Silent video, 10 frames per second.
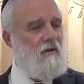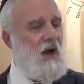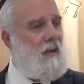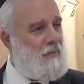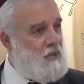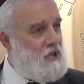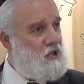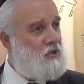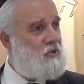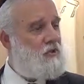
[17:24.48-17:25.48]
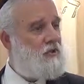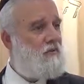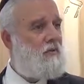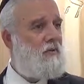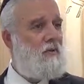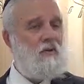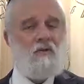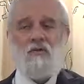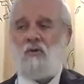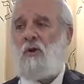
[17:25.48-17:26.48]
high positions,
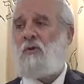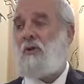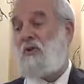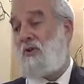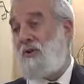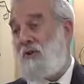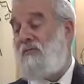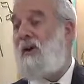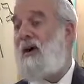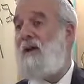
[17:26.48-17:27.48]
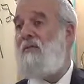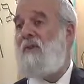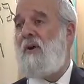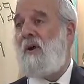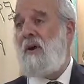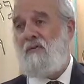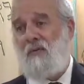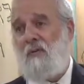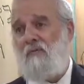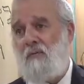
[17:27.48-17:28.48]
so that they should survive and live
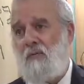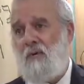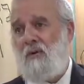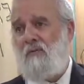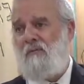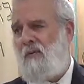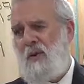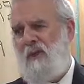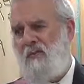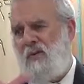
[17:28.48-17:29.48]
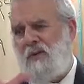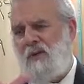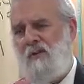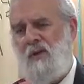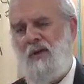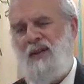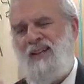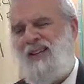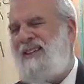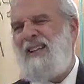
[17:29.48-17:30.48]
comfortably, for whatever reason.
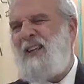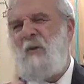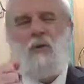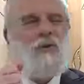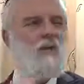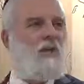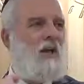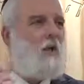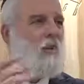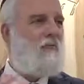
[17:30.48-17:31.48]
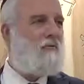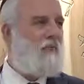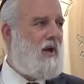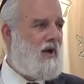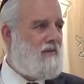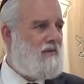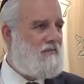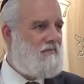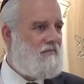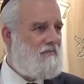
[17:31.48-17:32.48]
Not that they wanted to get away from God.
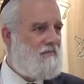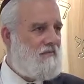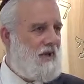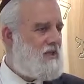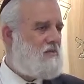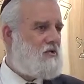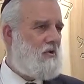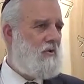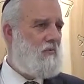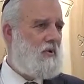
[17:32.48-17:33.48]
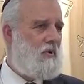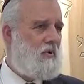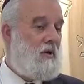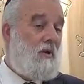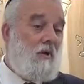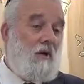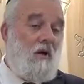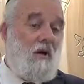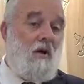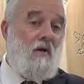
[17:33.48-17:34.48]
Chas v'shalom.
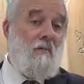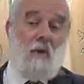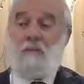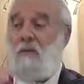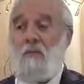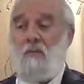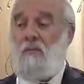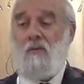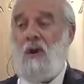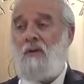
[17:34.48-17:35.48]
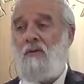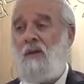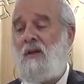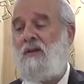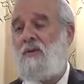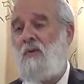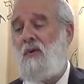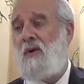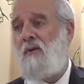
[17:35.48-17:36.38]
People throughout the history